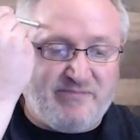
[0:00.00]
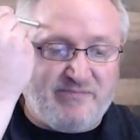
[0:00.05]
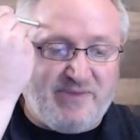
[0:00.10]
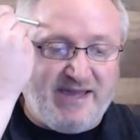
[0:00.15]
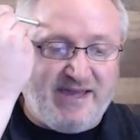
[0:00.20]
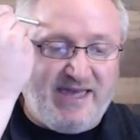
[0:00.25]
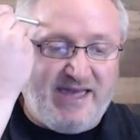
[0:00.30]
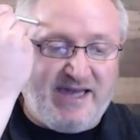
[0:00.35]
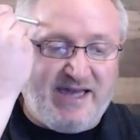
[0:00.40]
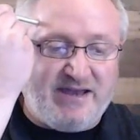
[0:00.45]
my
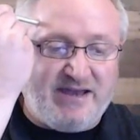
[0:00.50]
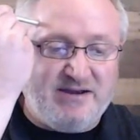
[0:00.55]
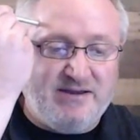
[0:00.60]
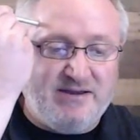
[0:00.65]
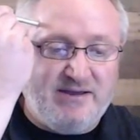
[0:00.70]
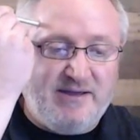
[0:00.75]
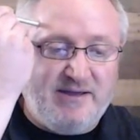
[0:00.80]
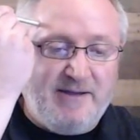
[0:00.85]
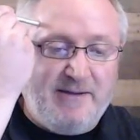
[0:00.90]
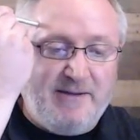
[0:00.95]
head.
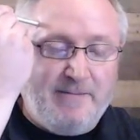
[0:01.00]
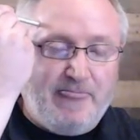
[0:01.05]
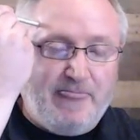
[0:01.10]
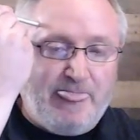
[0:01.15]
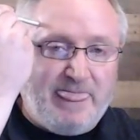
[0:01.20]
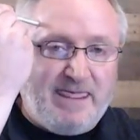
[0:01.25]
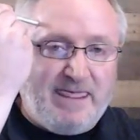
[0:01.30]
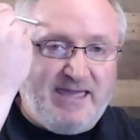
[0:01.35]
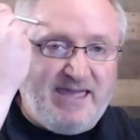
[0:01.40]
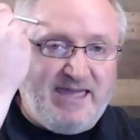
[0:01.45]

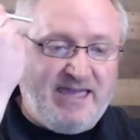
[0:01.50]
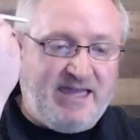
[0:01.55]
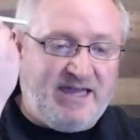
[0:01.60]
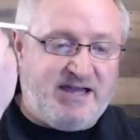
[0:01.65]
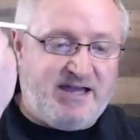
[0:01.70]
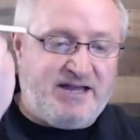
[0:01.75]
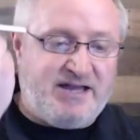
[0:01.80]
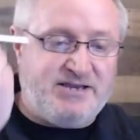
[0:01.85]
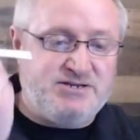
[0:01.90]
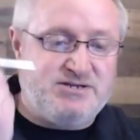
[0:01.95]

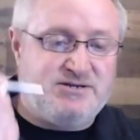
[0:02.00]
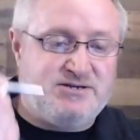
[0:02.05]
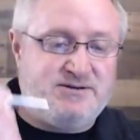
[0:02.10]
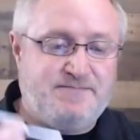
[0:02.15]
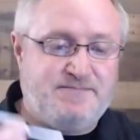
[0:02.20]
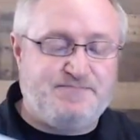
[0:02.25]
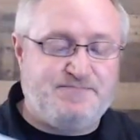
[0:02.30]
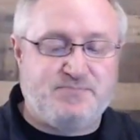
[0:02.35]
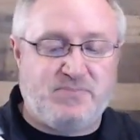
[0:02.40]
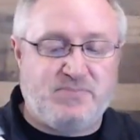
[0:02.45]
And
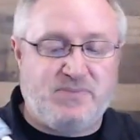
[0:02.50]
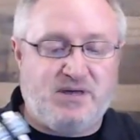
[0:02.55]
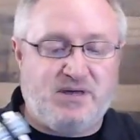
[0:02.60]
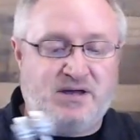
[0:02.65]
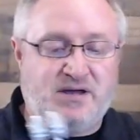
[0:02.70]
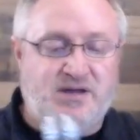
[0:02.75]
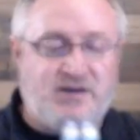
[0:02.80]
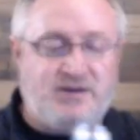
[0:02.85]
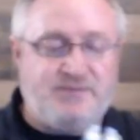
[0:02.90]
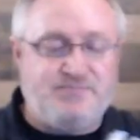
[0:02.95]

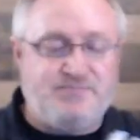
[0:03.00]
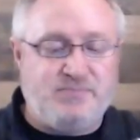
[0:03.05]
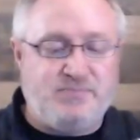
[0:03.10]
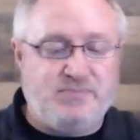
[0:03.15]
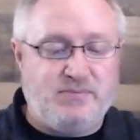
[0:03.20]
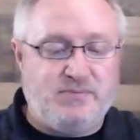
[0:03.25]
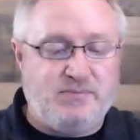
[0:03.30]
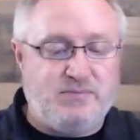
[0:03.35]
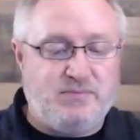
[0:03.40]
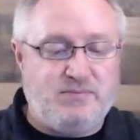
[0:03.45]

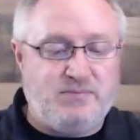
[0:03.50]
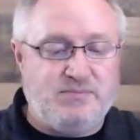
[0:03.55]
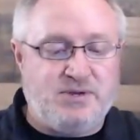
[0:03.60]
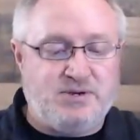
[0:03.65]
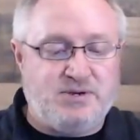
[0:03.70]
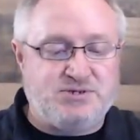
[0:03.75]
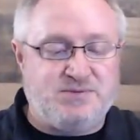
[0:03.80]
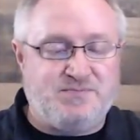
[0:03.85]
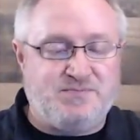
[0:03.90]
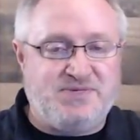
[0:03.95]

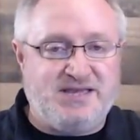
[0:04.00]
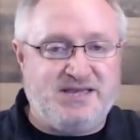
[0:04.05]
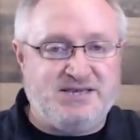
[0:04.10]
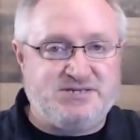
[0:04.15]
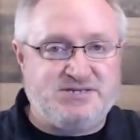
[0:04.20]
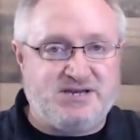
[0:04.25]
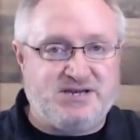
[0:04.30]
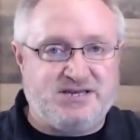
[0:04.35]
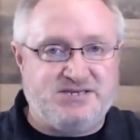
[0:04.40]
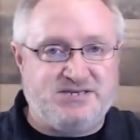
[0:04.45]
there's some things
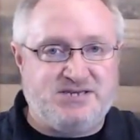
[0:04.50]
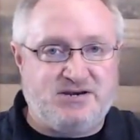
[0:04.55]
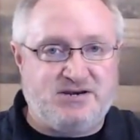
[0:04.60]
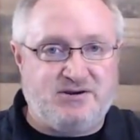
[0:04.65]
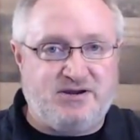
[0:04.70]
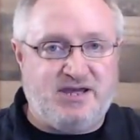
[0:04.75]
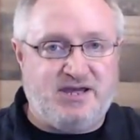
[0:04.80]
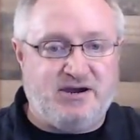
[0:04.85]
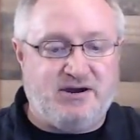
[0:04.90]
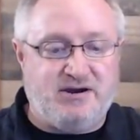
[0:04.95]
to
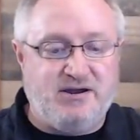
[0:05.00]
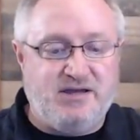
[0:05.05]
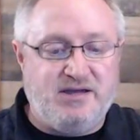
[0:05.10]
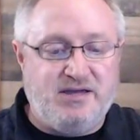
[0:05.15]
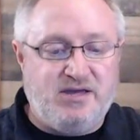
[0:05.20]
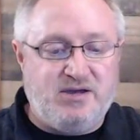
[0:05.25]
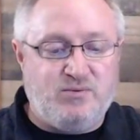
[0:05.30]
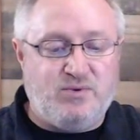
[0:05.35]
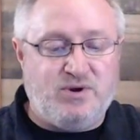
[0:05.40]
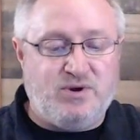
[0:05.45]
consider here.
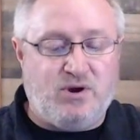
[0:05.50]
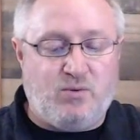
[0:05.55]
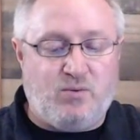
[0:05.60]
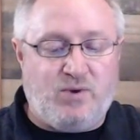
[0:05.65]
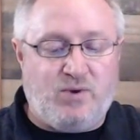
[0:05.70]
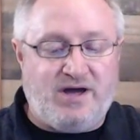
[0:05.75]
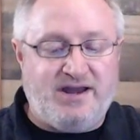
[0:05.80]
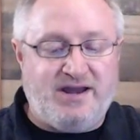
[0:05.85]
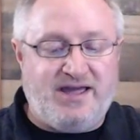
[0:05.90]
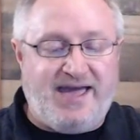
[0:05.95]
We don't
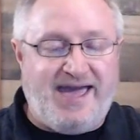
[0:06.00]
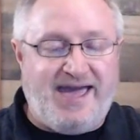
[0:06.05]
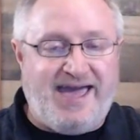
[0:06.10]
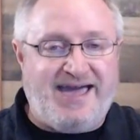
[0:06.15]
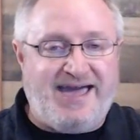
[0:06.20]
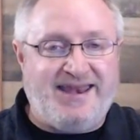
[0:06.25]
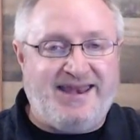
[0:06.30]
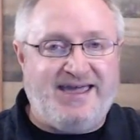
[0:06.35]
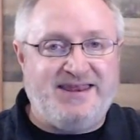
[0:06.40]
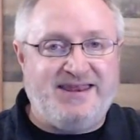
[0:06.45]
want to
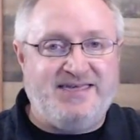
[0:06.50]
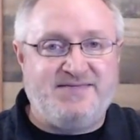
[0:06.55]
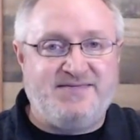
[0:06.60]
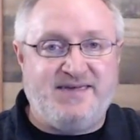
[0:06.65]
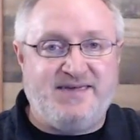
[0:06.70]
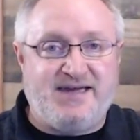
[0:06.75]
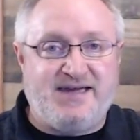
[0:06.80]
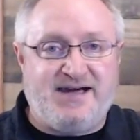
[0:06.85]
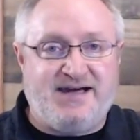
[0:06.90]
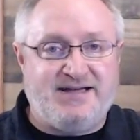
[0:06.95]
add
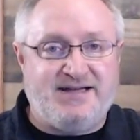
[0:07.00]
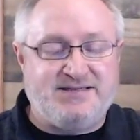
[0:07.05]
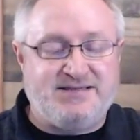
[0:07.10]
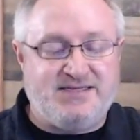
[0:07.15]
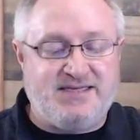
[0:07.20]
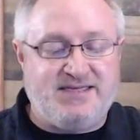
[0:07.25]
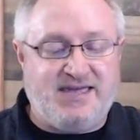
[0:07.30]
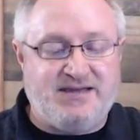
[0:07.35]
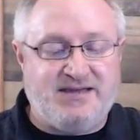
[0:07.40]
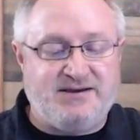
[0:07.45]
anything onto
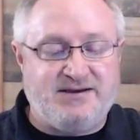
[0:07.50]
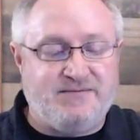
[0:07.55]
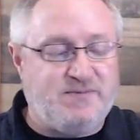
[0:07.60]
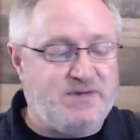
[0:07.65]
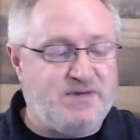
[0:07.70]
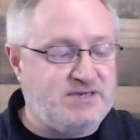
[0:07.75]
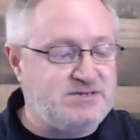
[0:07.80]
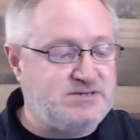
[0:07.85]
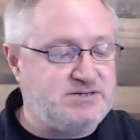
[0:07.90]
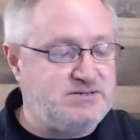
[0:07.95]
the end of
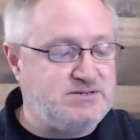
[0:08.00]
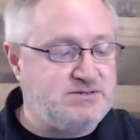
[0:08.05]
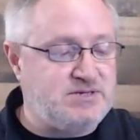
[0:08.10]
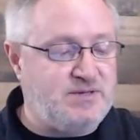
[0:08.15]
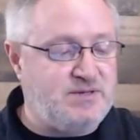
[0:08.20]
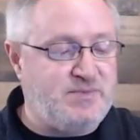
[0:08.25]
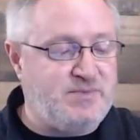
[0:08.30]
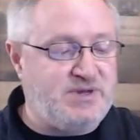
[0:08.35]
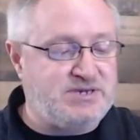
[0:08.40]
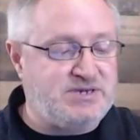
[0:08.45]
this. So
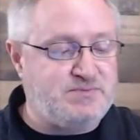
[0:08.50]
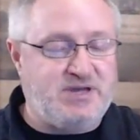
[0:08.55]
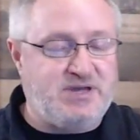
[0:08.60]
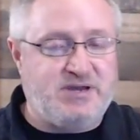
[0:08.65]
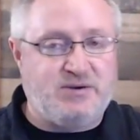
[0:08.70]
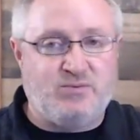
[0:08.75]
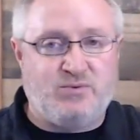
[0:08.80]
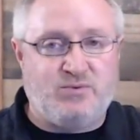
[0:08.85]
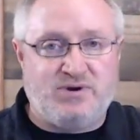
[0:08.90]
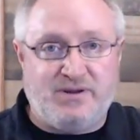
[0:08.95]
let me
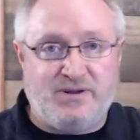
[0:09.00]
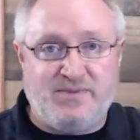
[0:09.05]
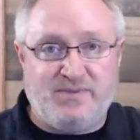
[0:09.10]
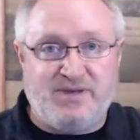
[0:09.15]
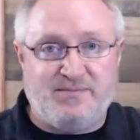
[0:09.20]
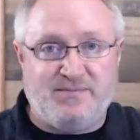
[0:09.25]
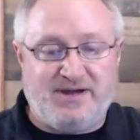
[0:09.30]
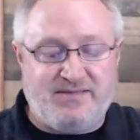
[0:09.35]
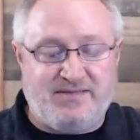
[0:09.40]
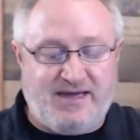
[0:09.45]
explain what I
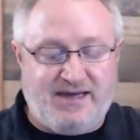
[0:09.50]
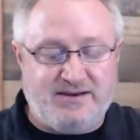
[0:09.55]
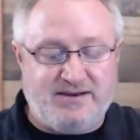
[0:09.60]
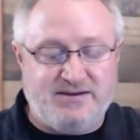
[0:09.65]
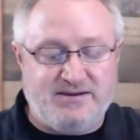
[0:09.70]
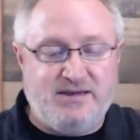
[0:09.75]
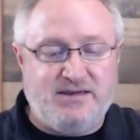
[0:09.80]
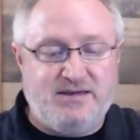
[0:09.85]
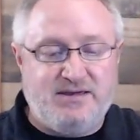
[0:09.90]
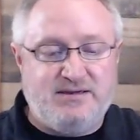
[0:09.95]
mean by that.
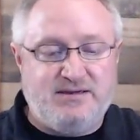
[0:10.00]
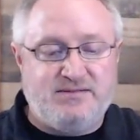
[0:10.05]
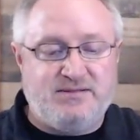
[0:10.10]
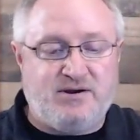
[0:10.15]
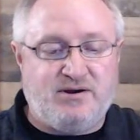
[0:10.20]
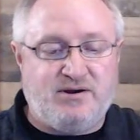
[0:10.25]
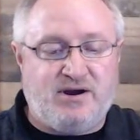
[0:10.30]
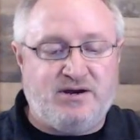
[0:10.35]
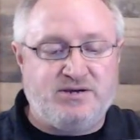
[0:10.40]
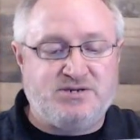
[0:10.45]

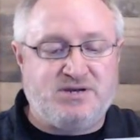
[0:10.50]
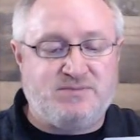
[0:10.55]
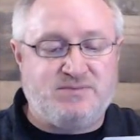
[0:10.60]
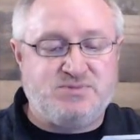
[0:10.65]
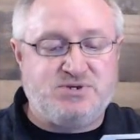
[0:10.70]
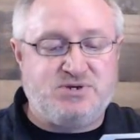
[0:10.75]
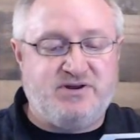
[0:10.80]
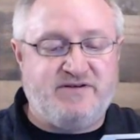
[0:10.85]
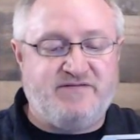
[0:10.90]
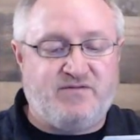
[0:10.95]
There are some
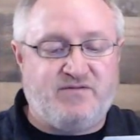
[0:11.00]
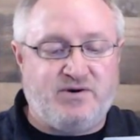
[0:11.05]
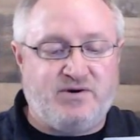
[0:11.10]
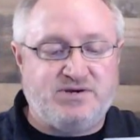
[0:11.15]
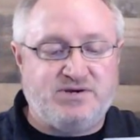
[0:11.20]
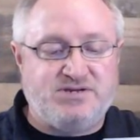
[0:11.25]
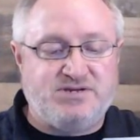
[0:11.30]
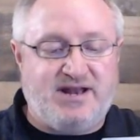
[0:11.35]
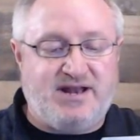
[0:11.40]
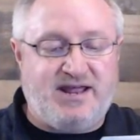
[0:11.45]
tuning
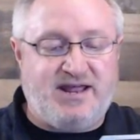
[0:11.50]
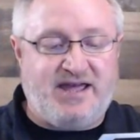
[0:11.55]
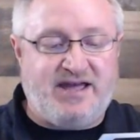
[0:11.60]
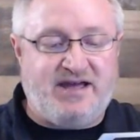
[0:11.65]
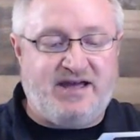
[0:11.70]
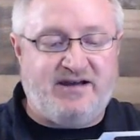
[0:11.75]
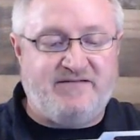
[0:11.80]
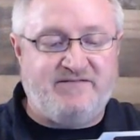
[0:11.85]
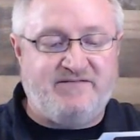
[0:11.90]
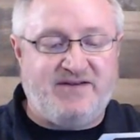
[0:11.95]
forks that
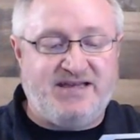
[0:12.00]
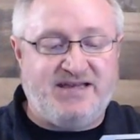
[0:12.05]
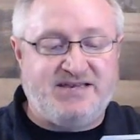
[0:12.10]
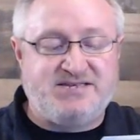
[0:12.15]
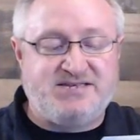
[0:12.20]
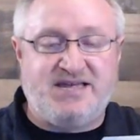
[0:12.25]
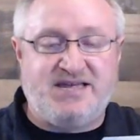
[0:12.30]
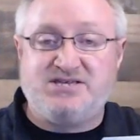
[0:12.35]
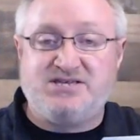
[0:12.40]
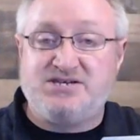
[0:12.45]
have
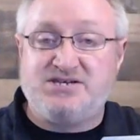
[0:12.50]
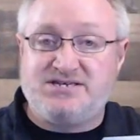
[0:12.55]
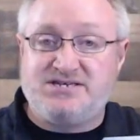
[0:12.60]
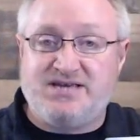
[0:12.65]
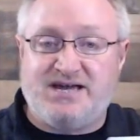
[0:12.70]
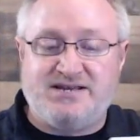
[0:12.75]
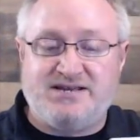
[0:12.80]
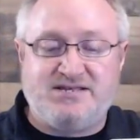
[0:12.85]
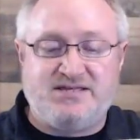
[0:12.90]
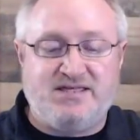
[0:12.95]
extensions
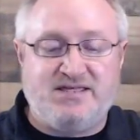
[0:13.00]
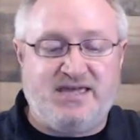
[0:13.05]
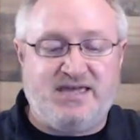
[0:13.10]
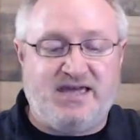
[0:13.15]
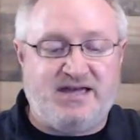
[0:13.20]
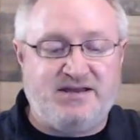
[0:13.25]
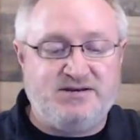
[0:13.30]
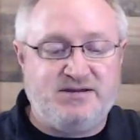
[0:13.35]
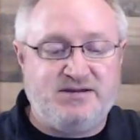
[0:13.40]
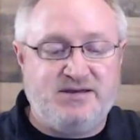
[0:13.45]
onto the
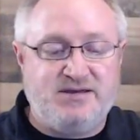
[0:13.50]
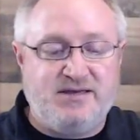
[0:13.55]
end.